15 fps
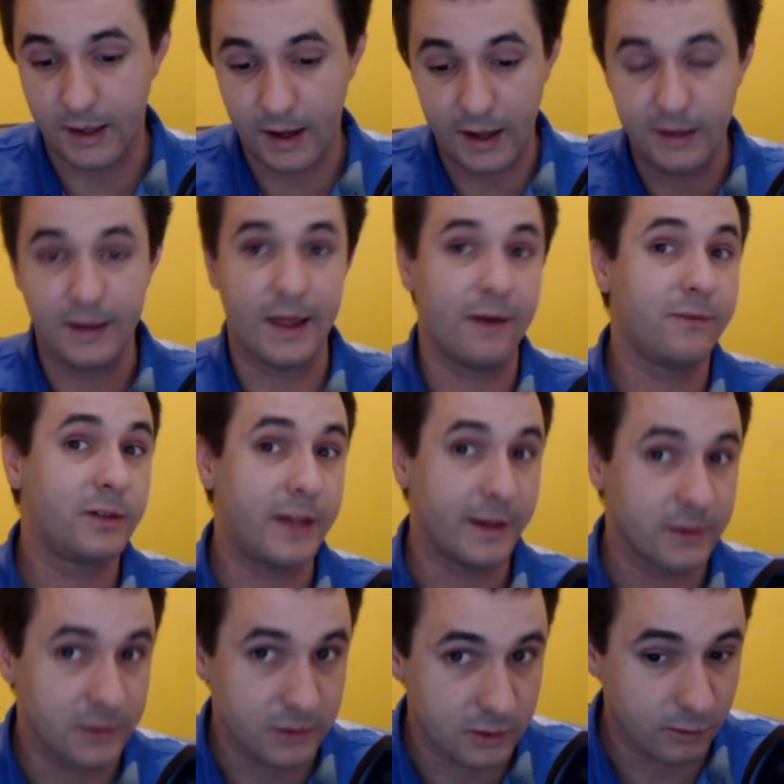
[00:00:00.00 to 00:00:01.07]
I love
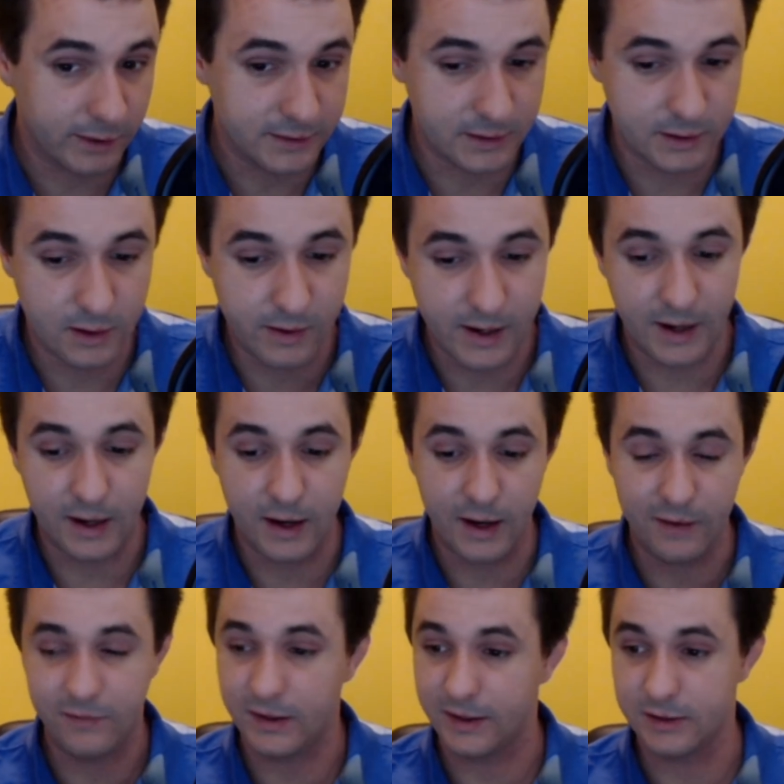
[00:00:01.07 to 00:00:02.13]
Dex the Soy's interior art.
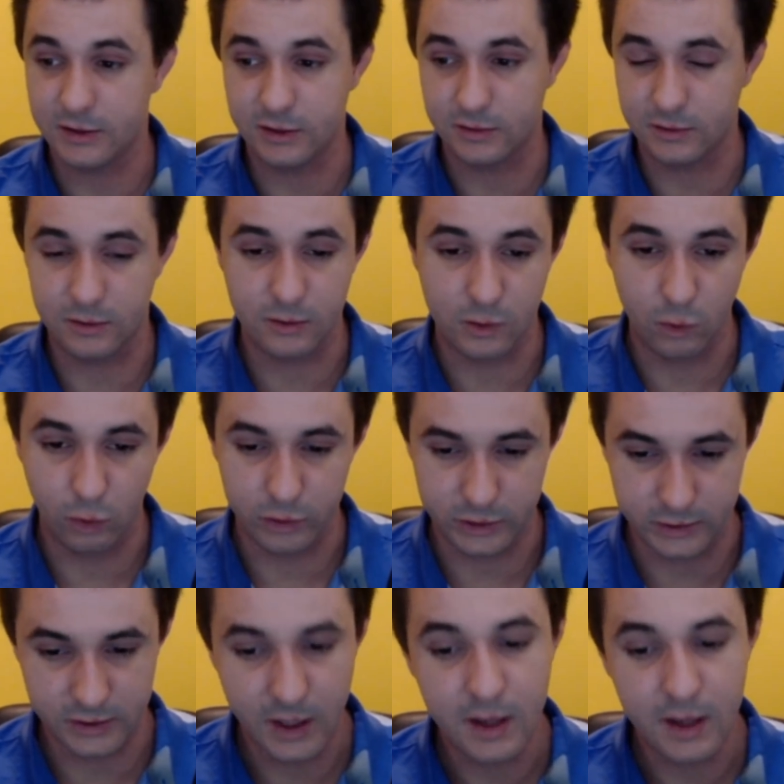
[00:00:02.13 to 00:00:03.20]
I think it's just gorgeous.